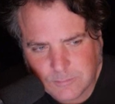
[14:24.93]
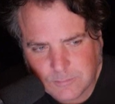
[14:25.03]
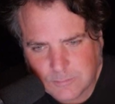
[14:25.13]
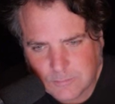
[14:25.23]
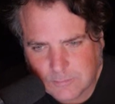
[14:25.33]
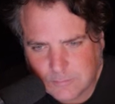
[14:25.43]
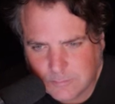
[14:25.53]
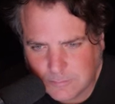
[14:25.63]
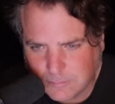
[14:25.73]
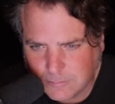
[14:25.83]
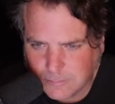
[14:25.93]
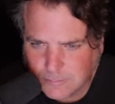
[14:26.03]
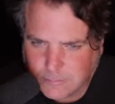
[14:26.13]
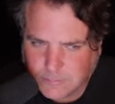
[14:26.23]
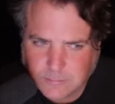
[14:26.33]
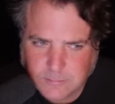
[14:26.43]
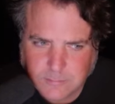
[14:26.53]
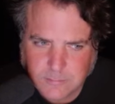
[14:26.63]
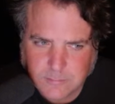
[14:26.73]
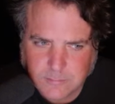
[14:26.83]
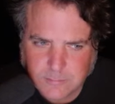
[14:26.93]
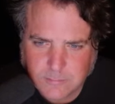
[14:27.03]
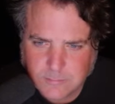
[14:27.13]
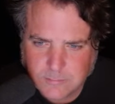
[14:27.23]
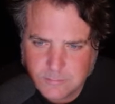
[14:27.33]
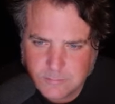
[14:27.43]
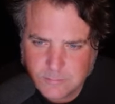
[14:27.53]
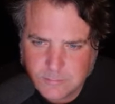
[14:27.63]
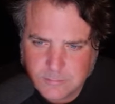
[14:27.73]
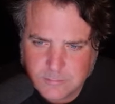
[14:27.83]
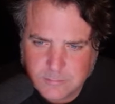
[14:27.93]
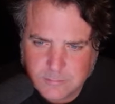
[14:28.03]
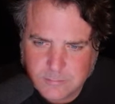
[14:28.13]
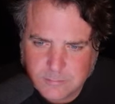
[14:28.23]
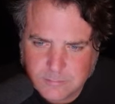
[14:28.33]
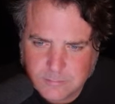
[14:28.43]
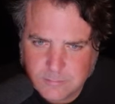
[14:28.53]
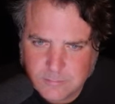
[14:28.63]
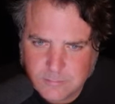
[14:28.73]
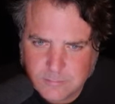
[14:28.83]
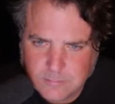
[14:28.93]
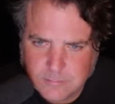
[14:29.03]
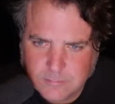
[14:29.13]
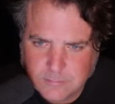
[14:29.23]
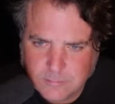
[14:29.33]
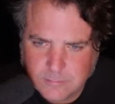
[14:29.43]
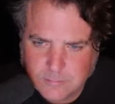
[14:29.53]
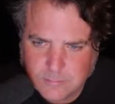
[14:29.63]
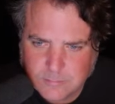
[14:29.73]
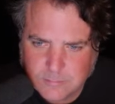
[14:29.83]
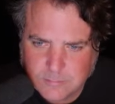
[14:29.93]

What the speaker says: (silent)